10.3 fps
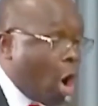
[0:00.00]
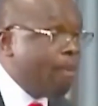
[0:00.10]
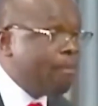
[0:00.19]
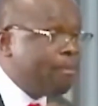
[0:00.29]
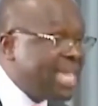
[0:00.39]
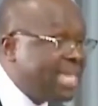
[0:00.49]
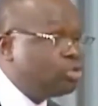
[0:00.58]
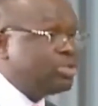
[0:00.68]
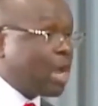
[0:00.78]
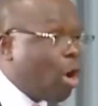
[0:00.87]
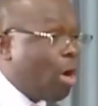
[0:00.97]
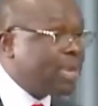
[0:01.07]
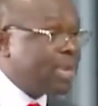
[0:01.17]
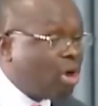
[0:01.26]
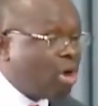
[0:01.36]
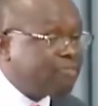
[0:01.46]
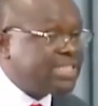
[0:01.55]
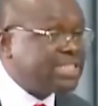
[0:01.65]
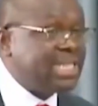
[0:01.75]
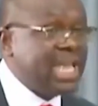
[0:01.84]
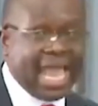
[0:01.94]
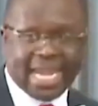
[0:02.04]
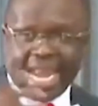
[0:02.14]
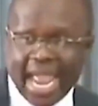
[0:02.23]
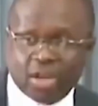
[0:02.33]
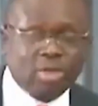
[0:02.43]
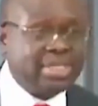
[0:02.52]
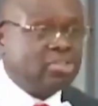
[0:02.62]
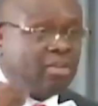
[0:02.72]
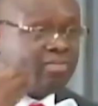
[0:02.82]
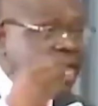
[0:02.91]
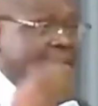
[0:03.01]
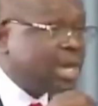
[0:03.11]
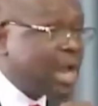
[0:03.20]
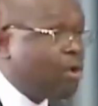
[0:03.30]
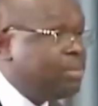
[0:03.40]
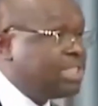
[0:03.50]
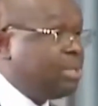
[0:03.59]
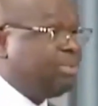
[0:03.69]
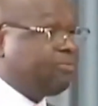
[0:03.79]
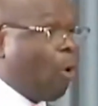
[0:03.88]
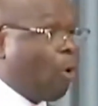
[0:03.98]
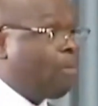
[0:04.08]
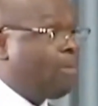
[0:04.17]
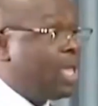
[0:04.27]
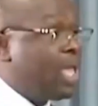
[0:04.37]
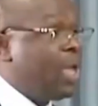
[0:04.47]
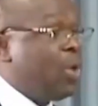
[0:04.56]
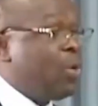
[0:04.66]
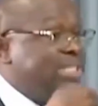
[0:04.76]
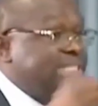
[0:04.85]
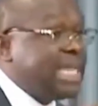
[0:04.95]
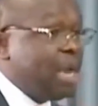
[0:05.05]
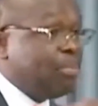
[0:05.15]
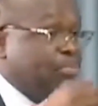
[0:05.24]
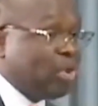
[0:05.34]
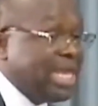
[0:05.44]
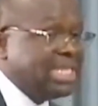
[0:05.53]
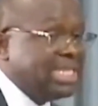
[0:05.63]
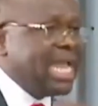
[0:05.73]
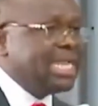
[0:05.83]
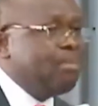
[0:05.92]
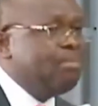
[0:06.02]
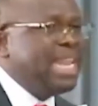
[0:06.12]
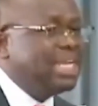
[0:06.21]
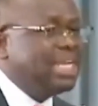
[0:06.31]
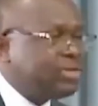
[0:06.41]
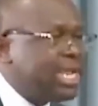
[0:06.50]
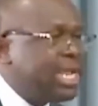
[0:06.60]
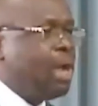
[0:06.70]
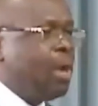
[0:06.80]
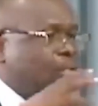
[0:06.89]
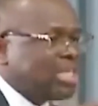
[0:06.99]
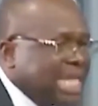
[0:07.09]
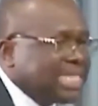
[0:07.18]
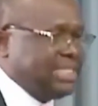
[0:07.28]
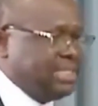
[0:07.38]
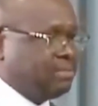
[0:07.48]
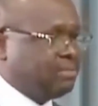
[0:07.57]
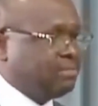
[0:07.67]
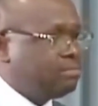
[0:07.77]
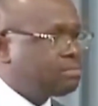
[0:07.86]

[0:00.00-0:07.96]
we've all been to the corporate office and the headquarters of the Electoral Commission before. We see the police and the military protection,